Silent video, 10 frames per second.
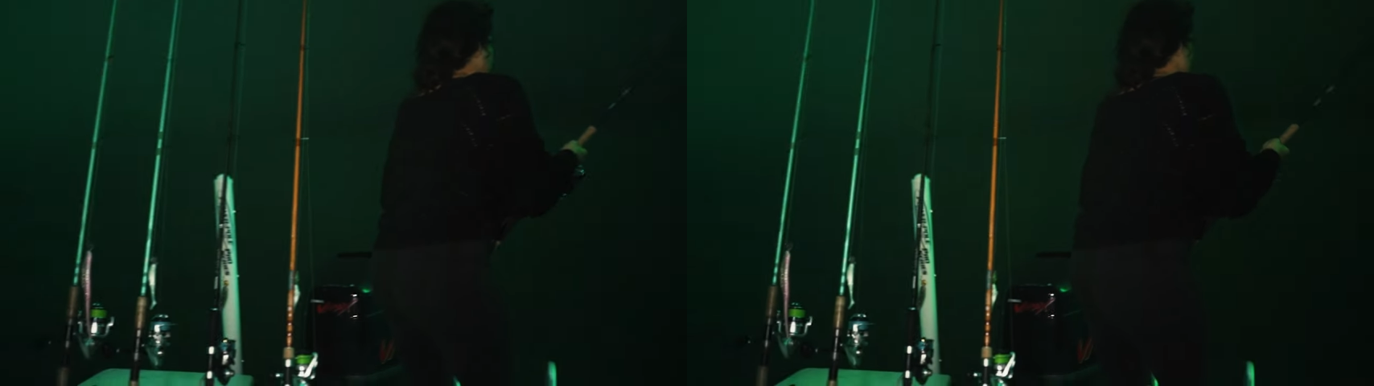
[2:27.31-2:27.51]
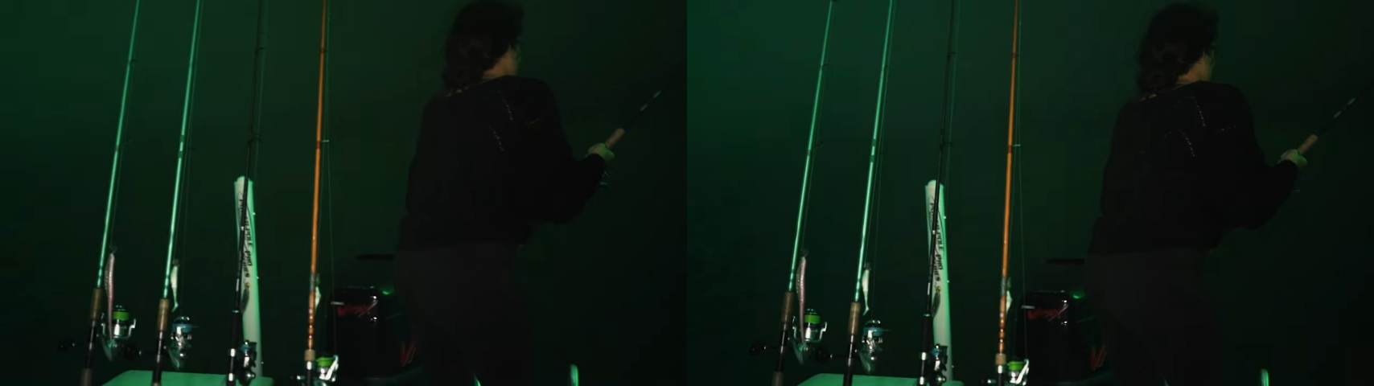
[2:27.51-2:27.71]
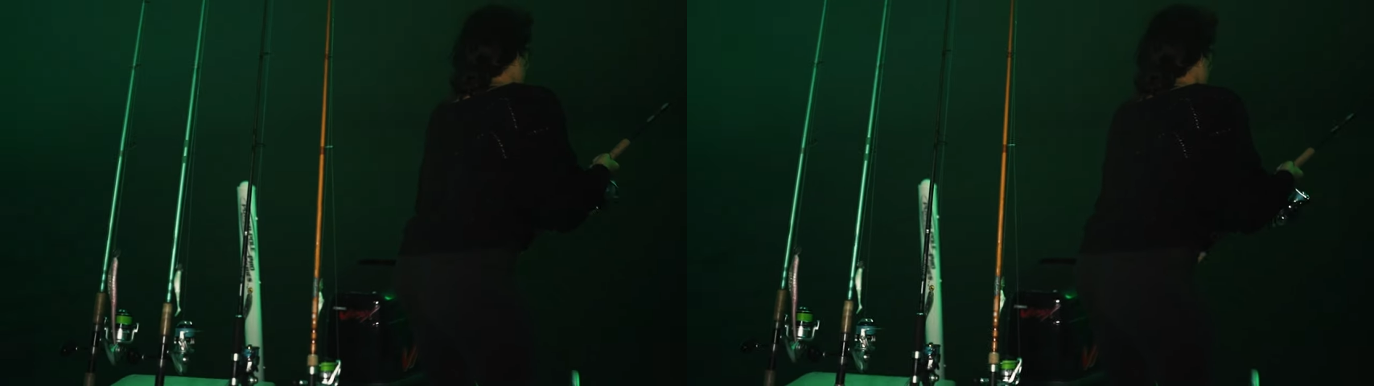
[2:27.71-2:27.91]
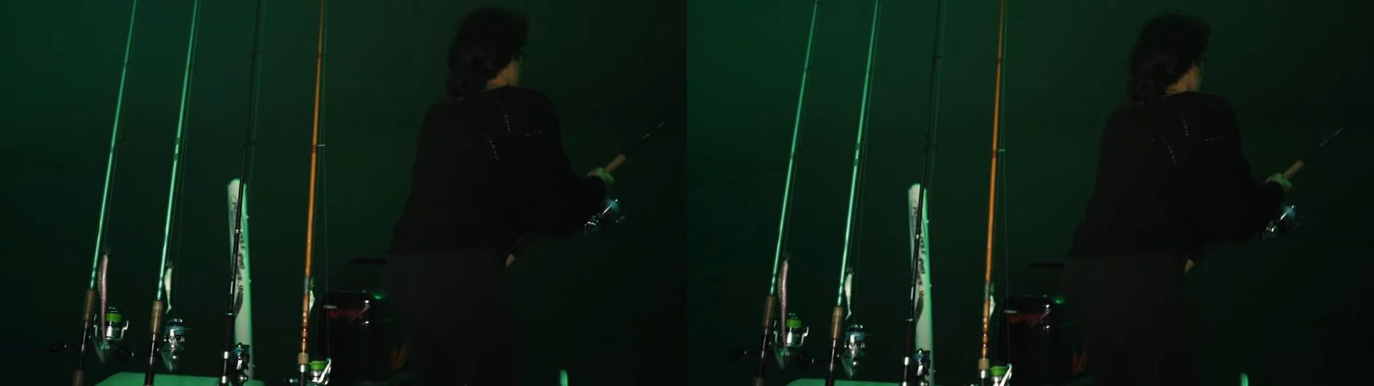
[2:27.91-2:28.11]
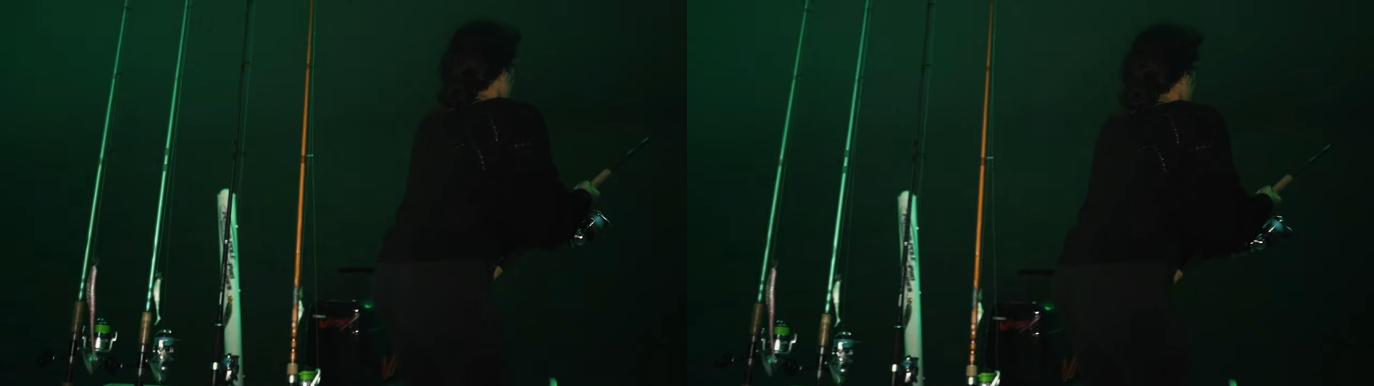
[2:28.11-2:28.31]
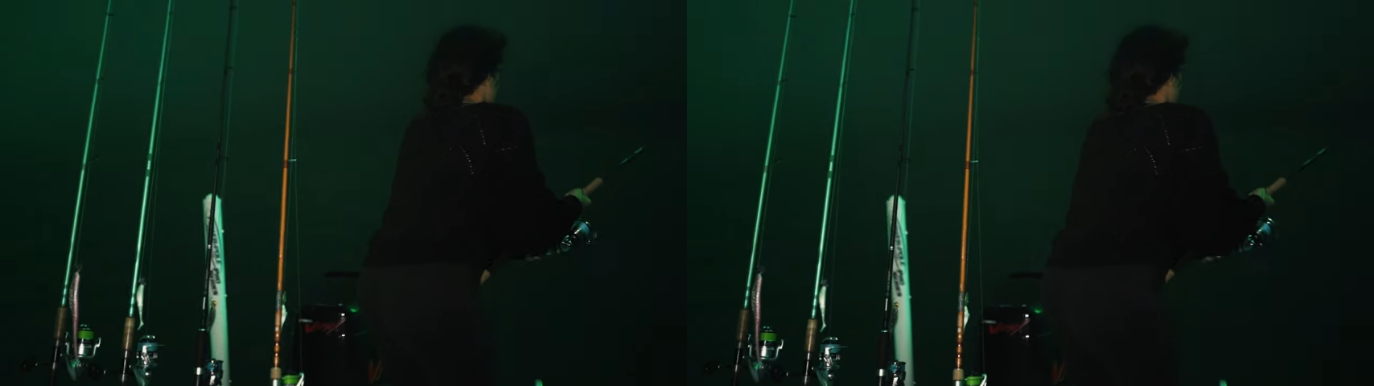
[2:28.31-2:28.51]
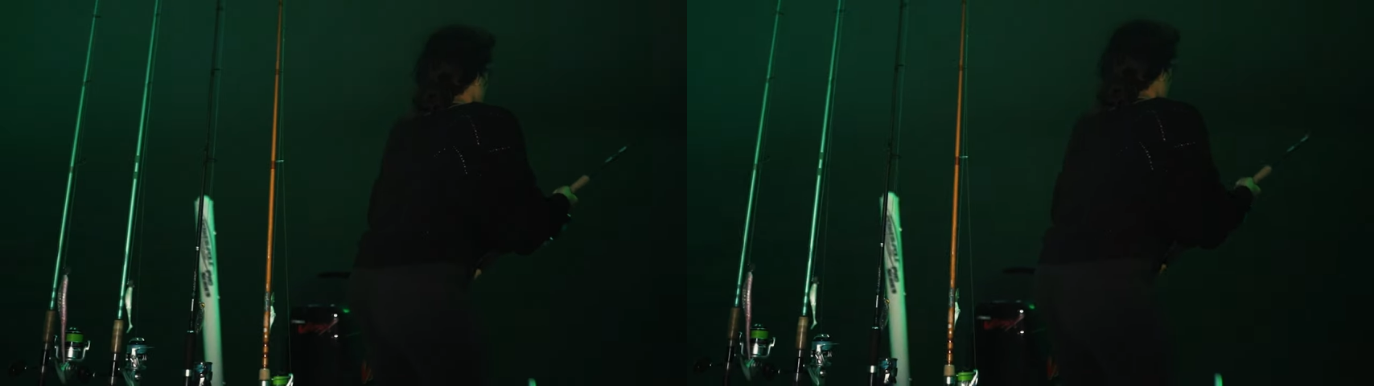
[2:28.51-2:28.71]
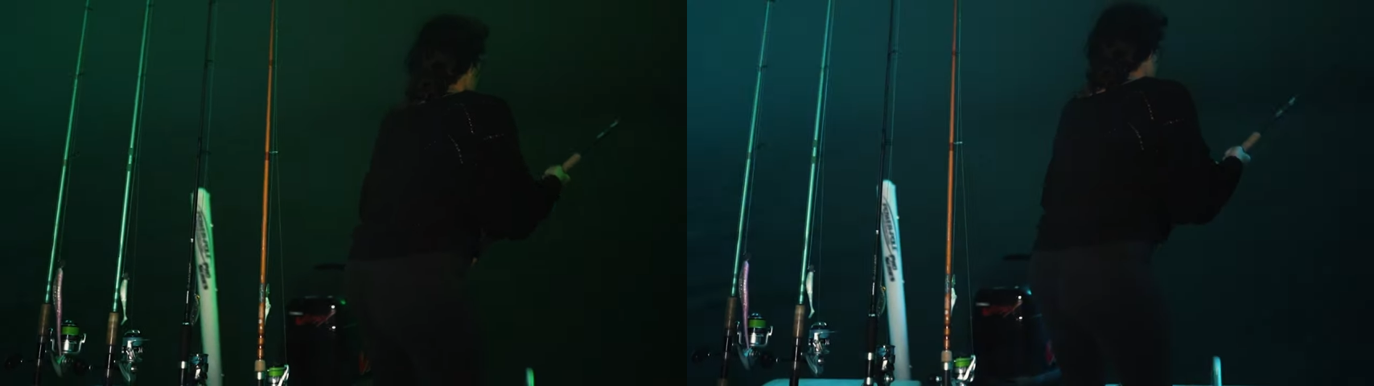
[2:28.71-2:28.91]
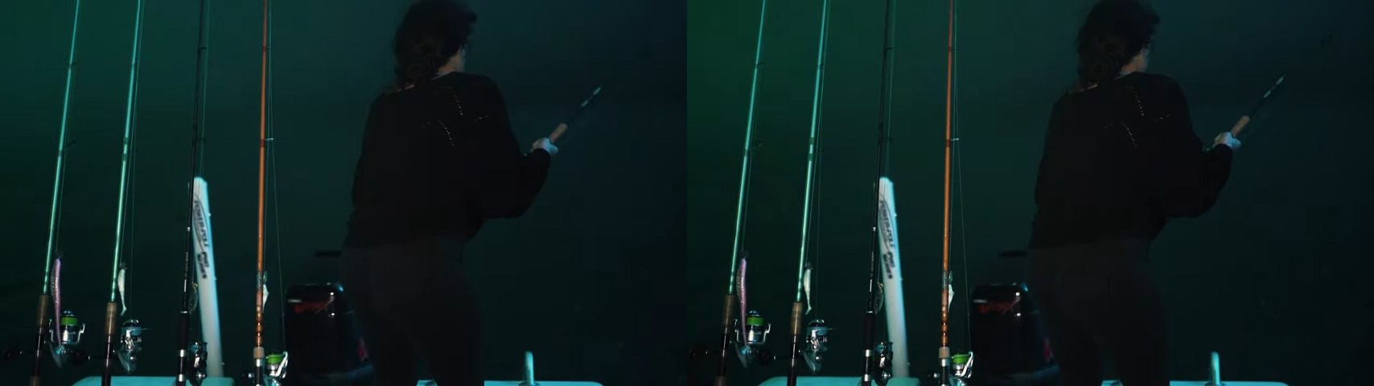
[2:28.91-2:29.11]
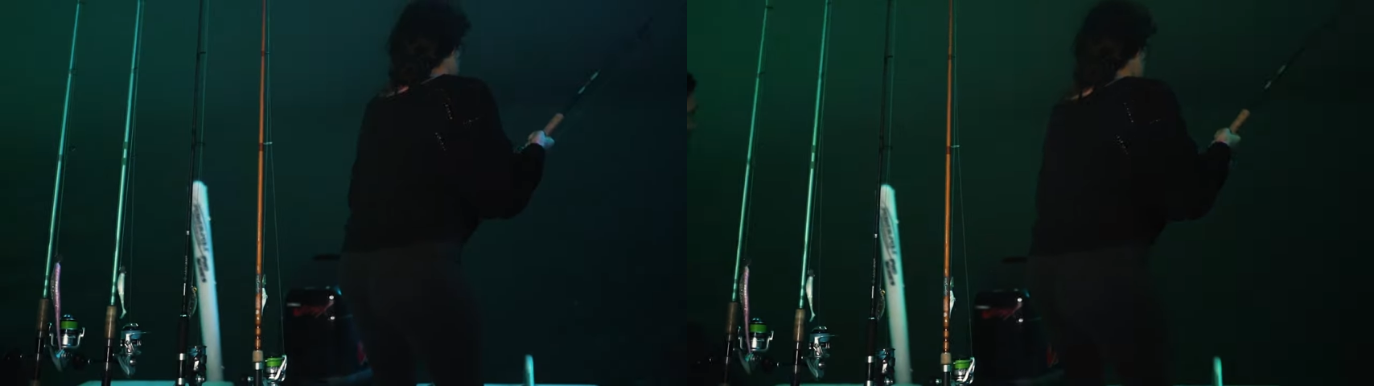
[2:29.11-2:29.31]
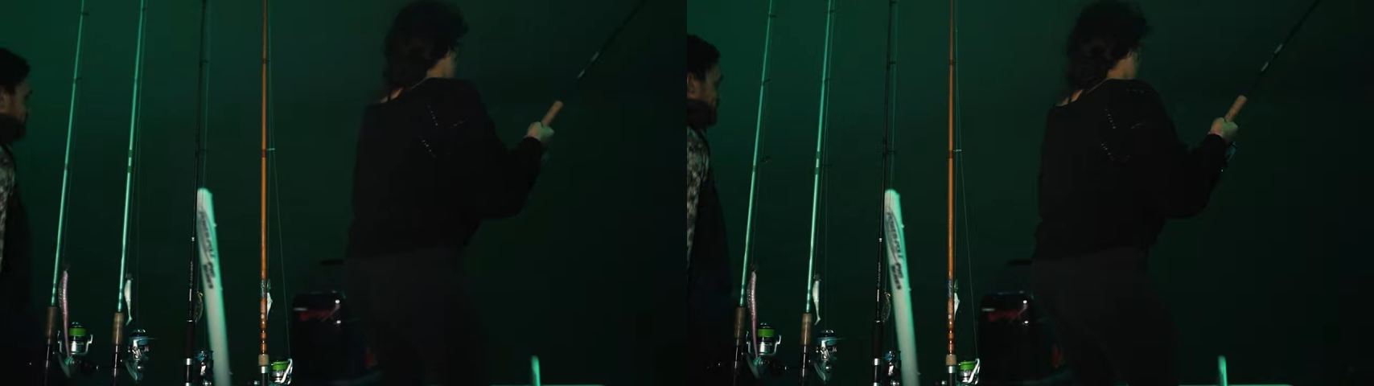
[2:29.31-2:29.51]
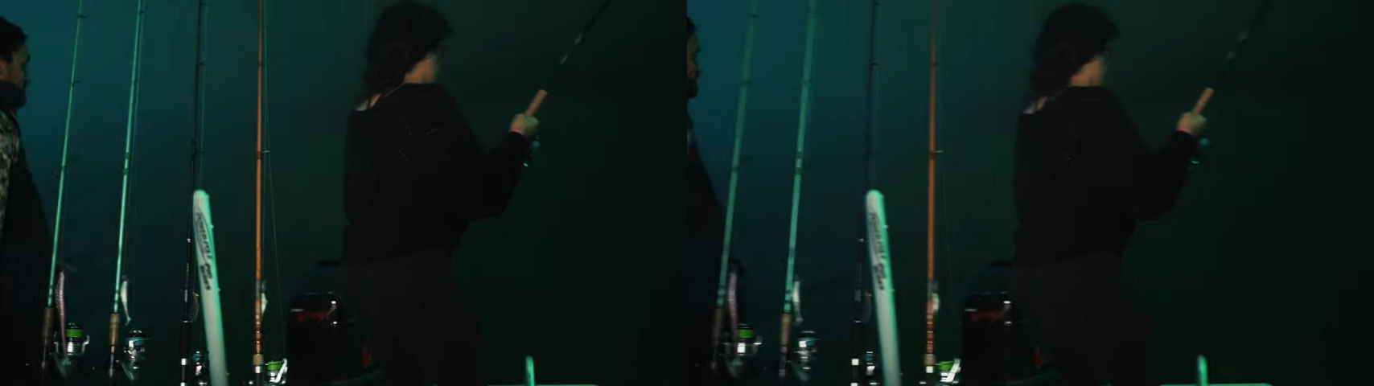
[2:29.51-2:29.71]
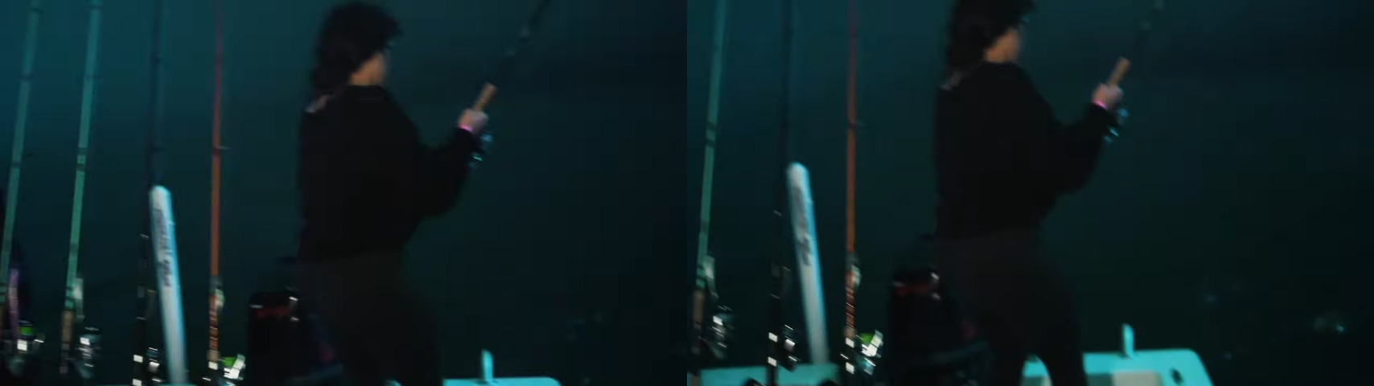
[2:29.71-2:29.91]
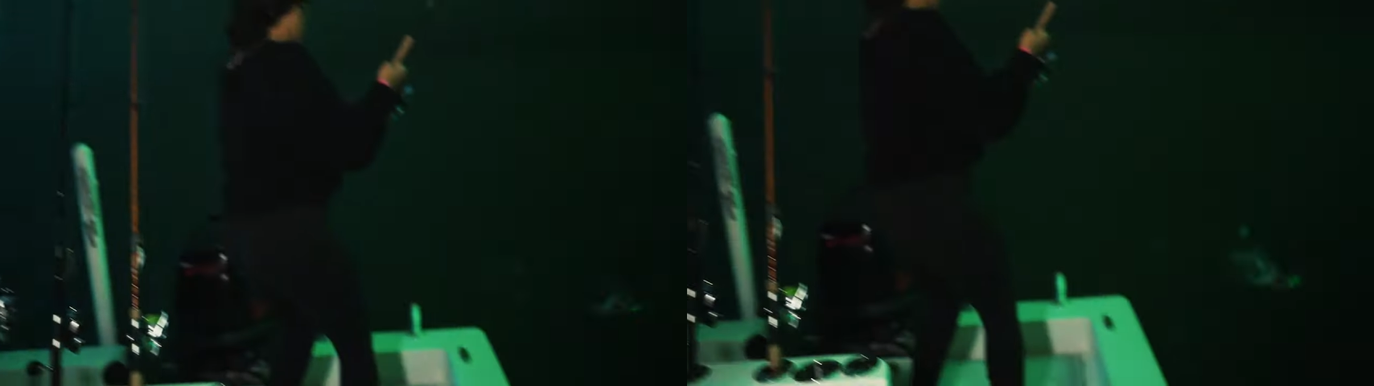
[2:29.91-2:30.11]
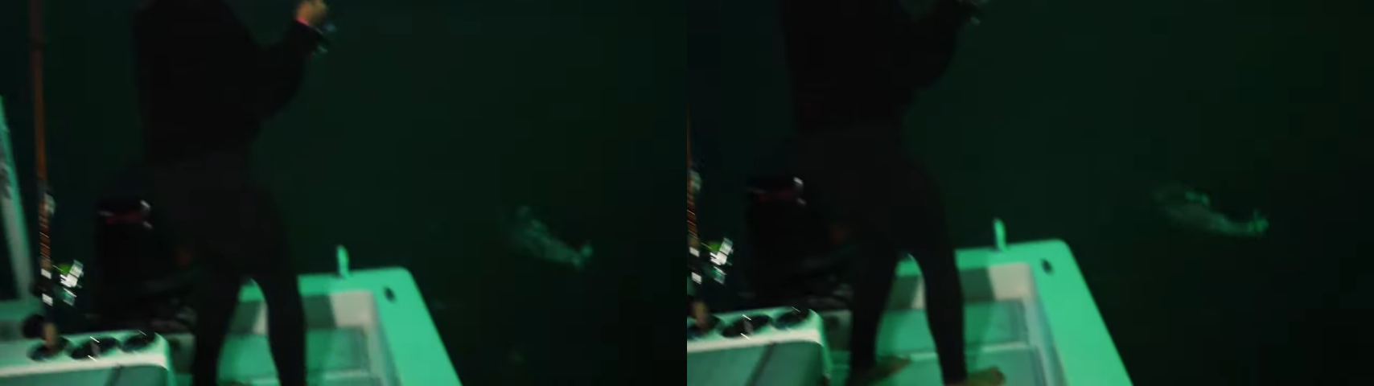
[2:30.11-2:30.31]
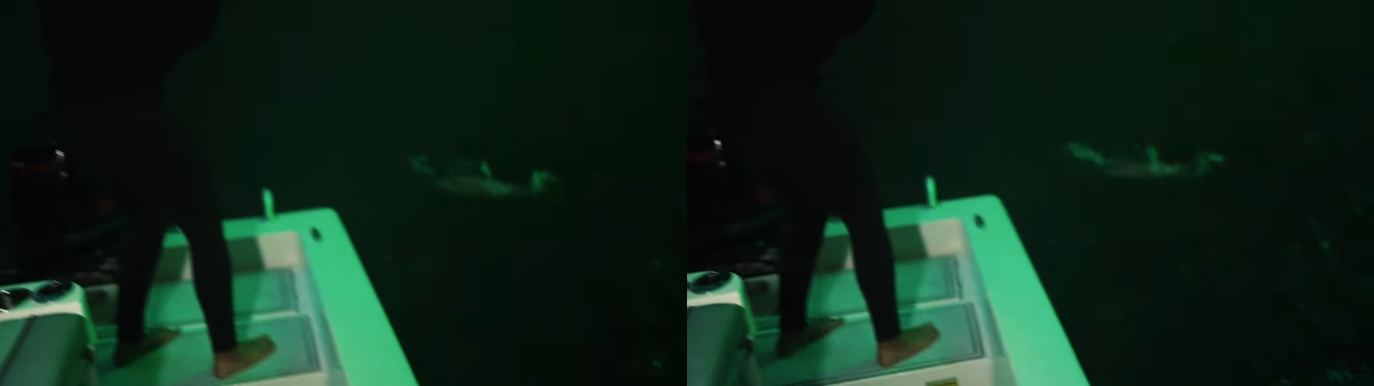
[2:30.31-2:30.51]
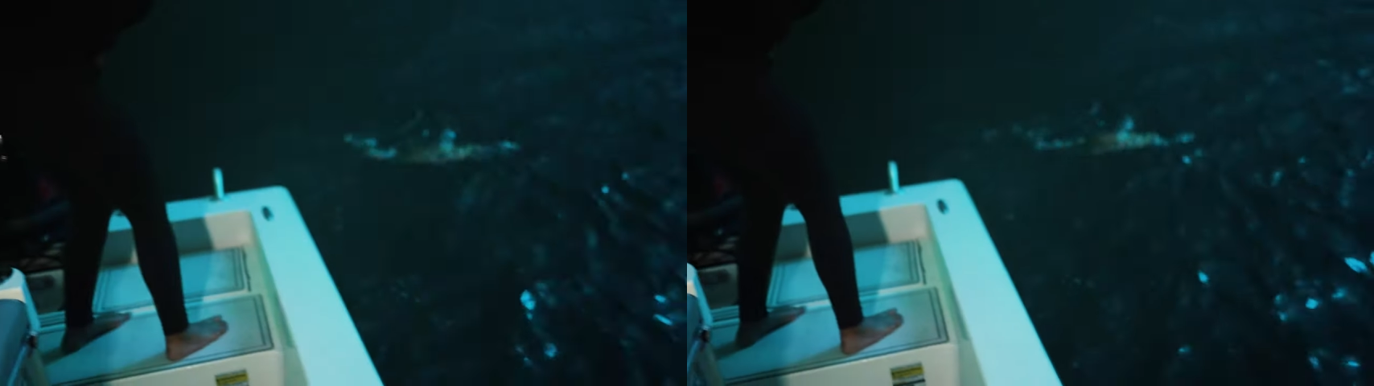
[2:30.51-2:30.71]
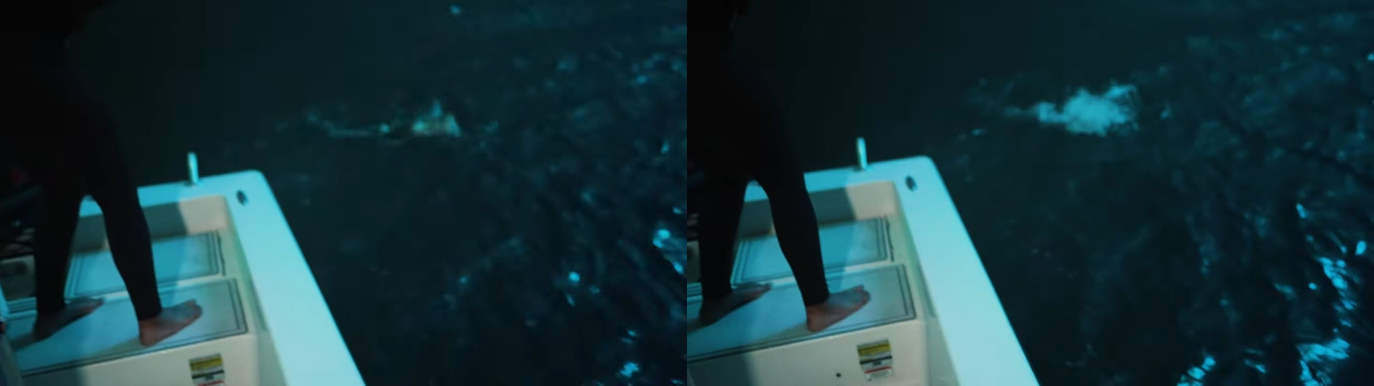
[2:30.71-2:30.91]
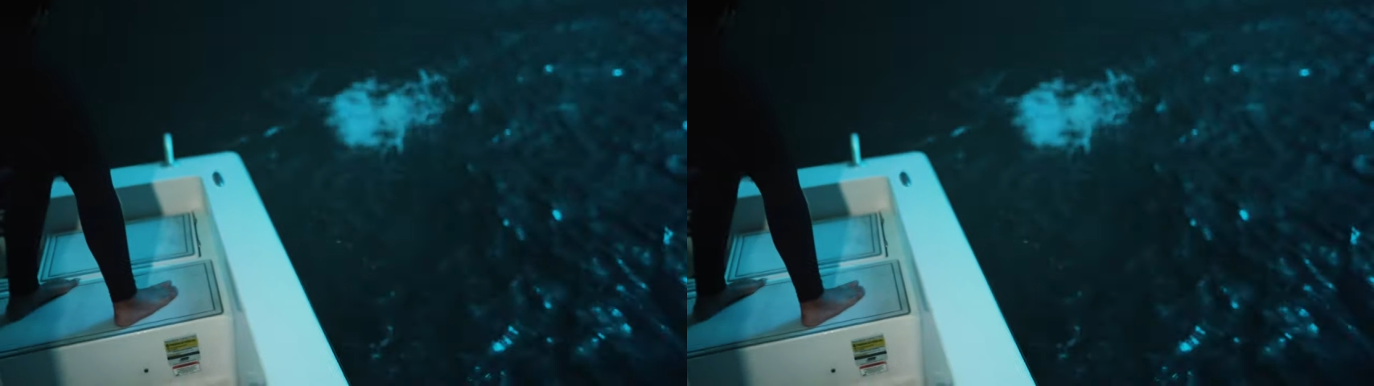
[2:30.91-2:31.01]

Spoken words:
(no speaker visible)